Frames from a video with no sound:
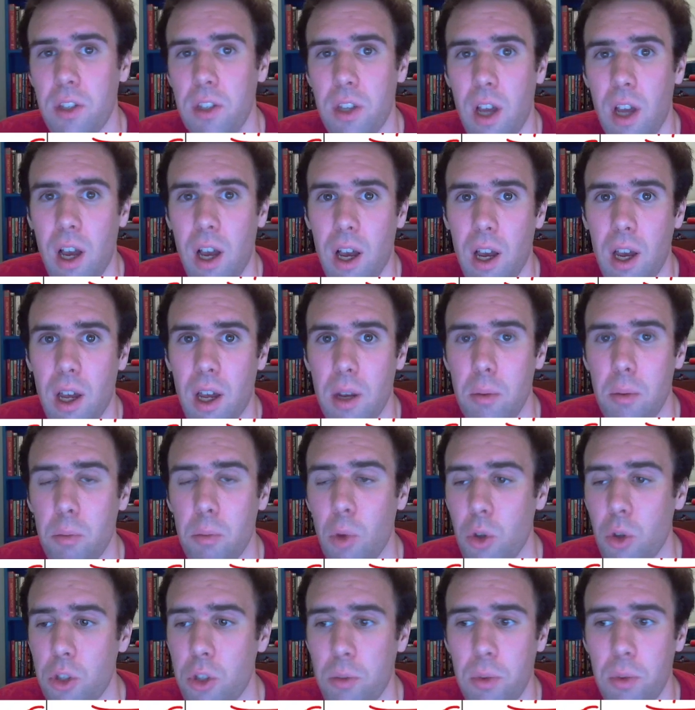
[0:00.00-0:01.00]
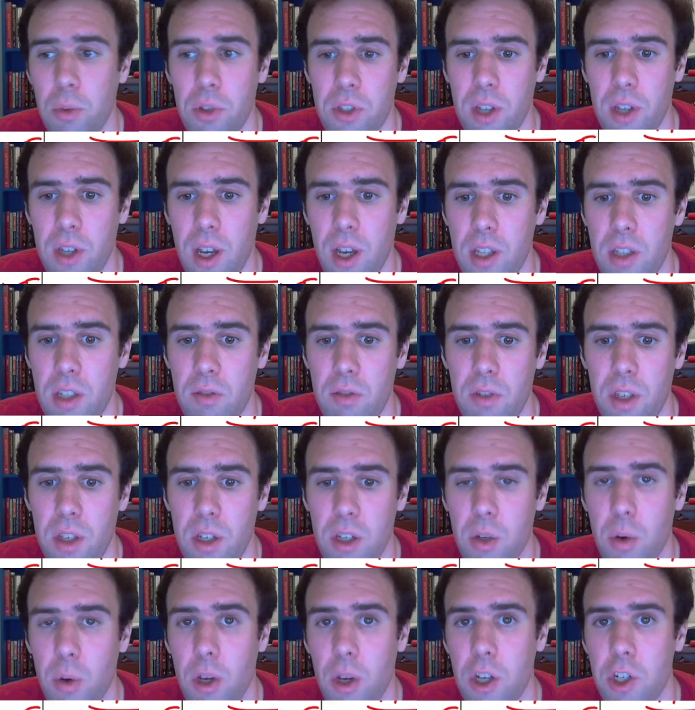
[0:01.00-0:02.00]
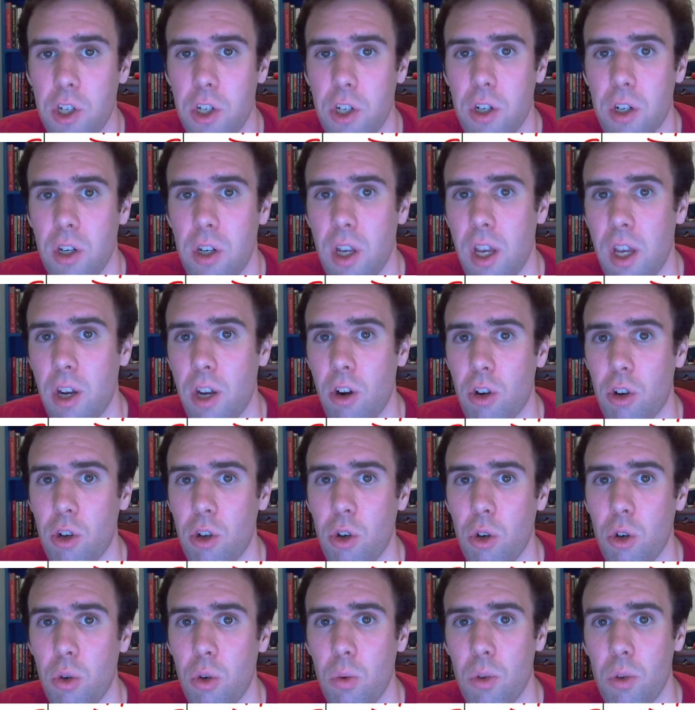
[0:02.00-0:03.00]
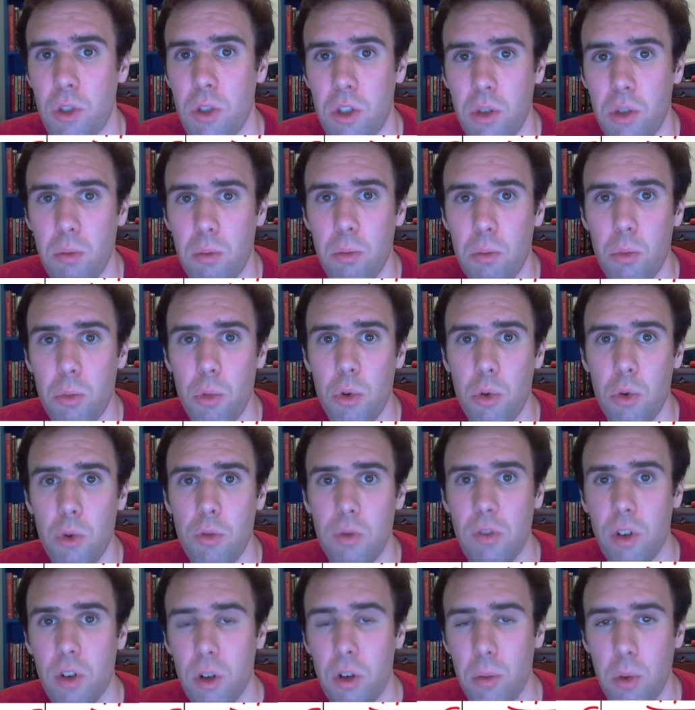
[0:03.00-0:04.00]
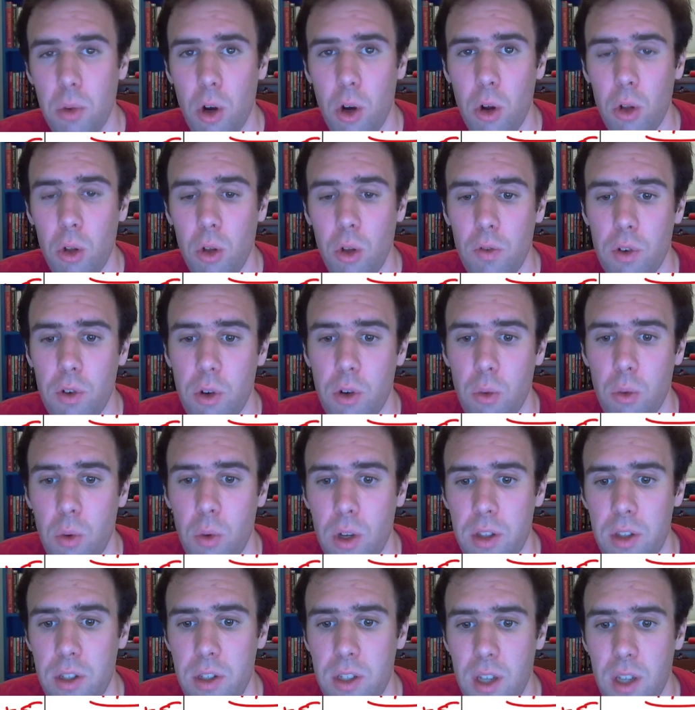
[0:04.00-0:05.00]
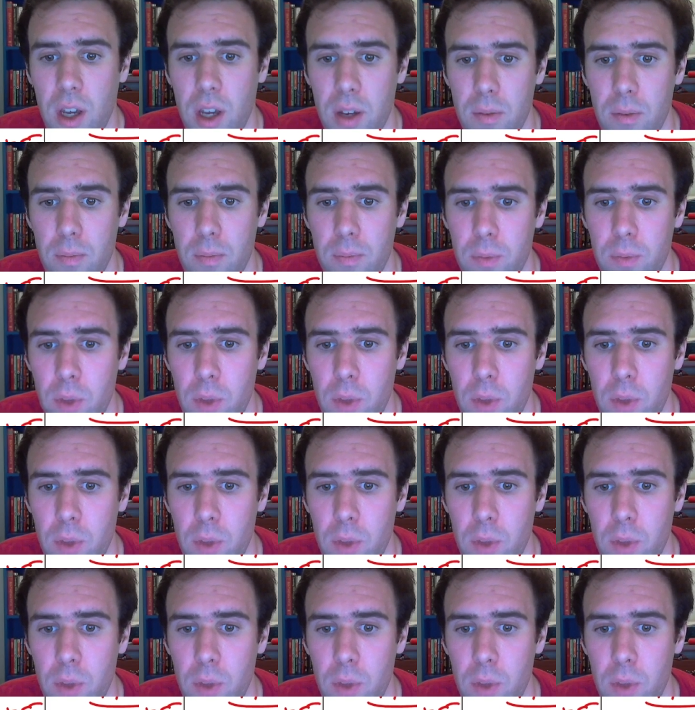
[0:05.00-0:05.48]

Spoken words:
on multiple sides of the equation, and our goal was to move them all over to one side.